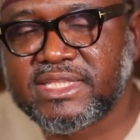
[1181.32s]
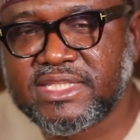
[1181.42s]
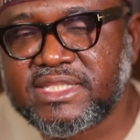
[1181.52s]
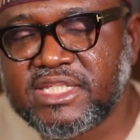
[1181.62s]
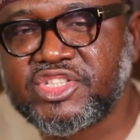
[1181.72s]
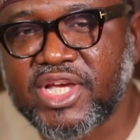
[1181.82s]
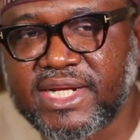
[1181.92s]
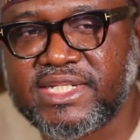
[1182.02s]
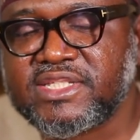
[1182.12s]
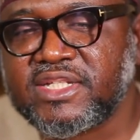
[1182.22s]
existing
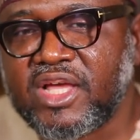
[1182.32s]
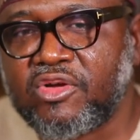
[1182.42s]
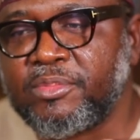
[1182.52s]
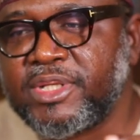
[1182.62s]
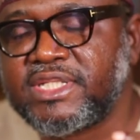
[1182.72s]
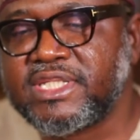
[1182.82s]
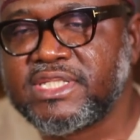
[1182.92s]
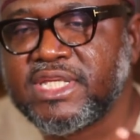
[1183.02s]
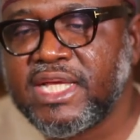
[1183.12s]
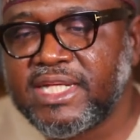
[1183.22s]
charities in their
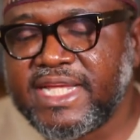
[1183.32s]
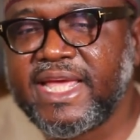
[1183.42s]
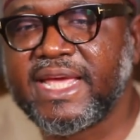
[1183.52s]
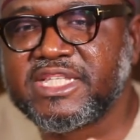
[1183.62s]
communities. They